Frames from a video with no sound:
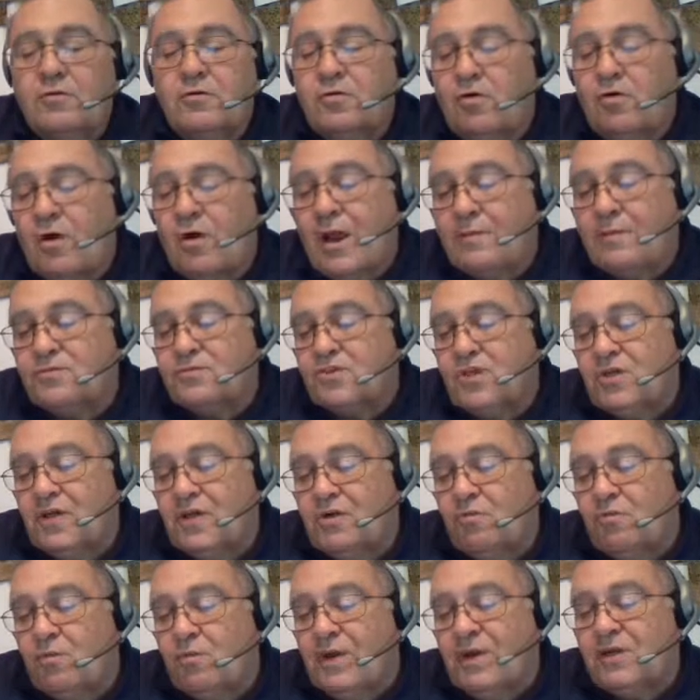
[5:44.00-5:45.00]
Crime
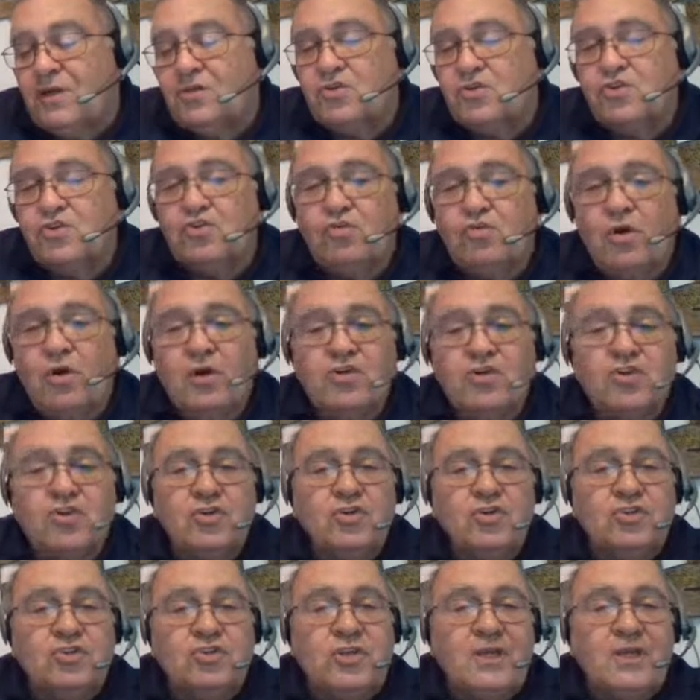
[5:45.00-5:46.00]
scene
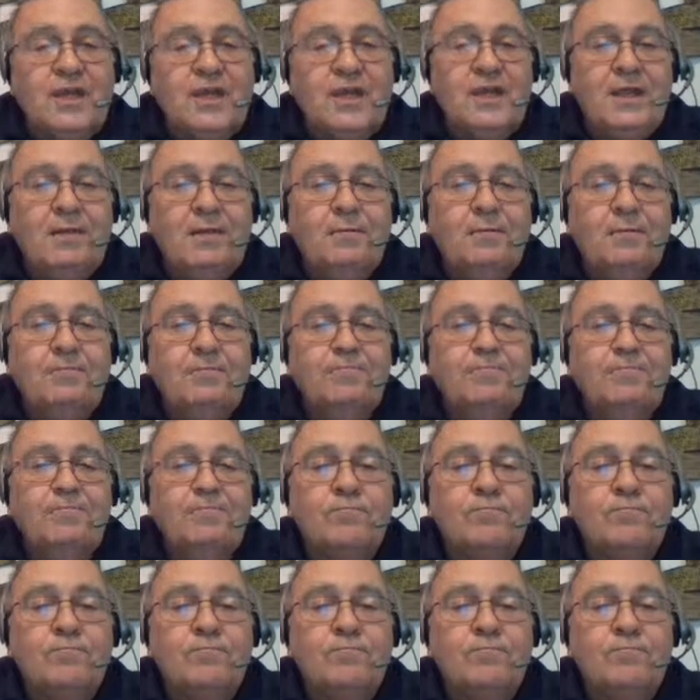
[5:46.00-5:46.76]
reconstruction team.